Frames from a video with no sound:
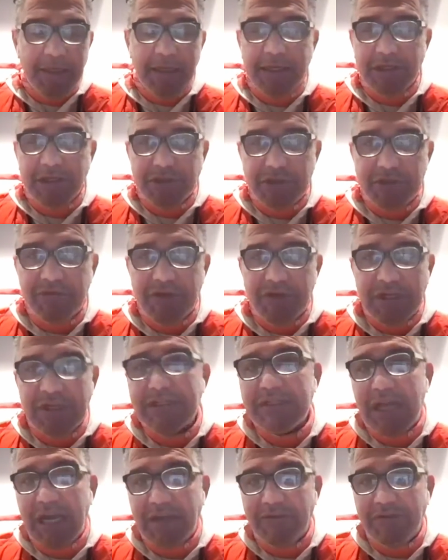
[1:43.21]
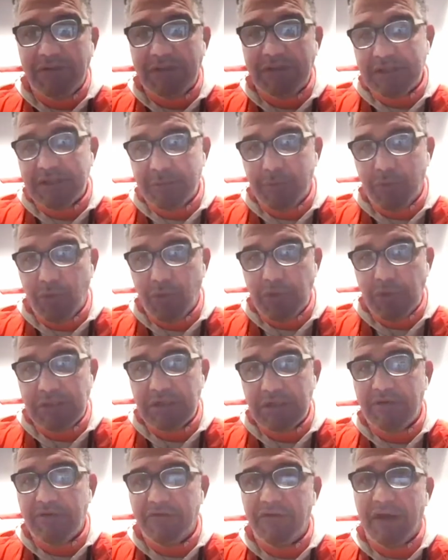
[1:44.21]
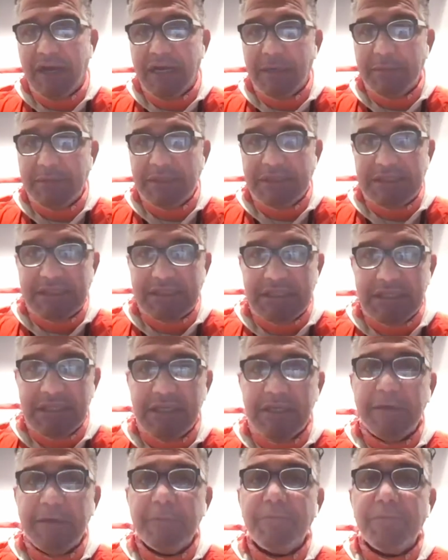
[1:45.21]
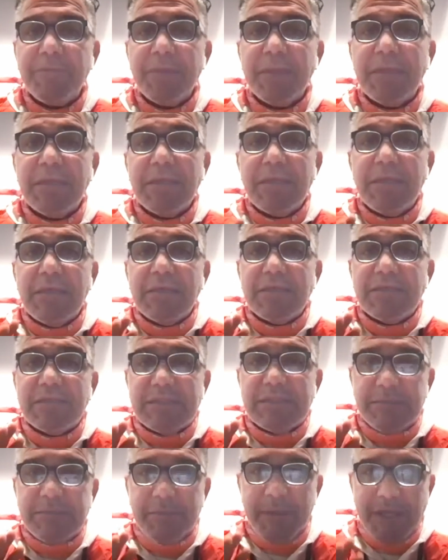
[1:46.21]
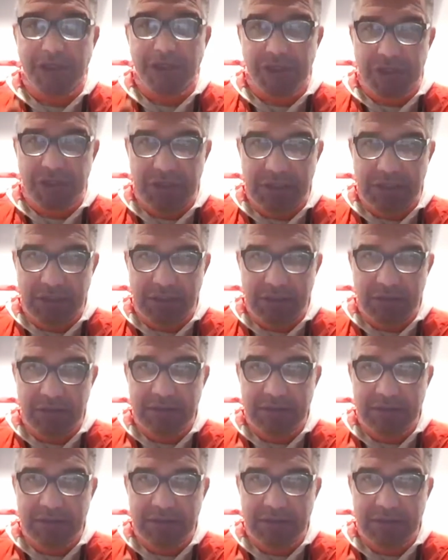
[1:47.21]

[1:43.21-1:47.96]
intravenous IV supports of vitamin C, especially